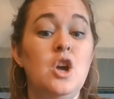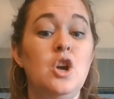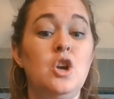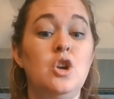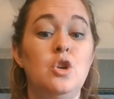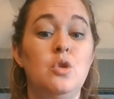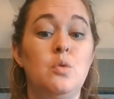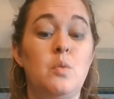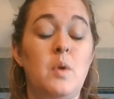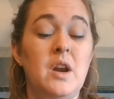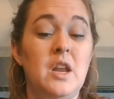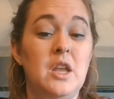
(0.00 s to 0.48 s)

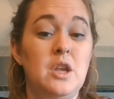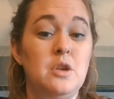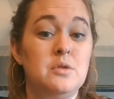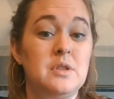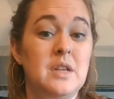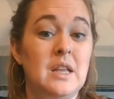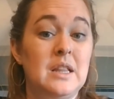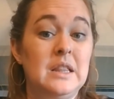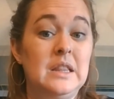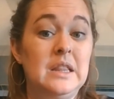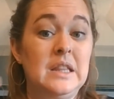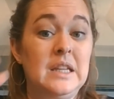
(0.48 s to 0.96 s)
you want to use
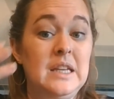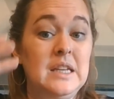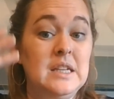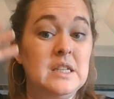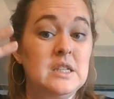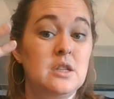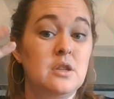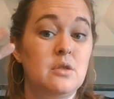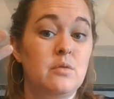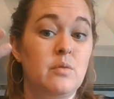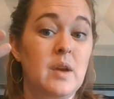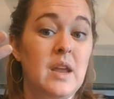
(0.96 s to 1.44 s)
at least
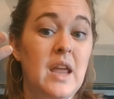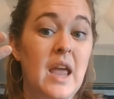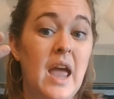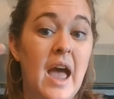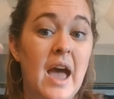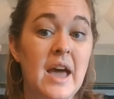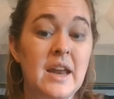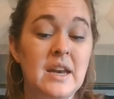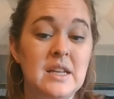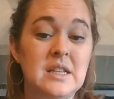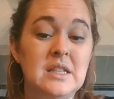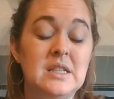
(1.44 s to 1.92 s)
3
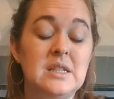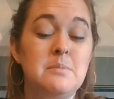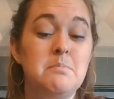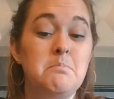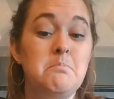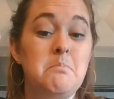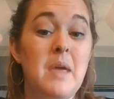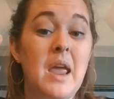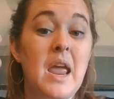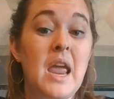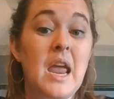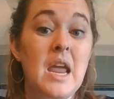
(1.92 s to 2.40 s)
add-ins,
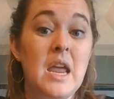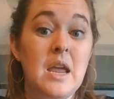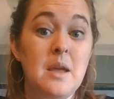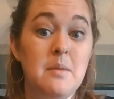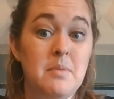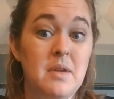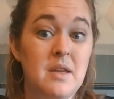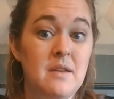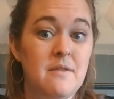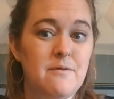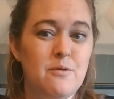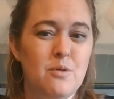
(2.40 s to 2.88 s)

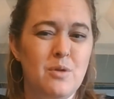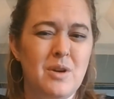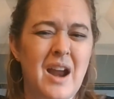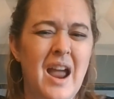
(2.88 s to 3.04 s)
maybe 4.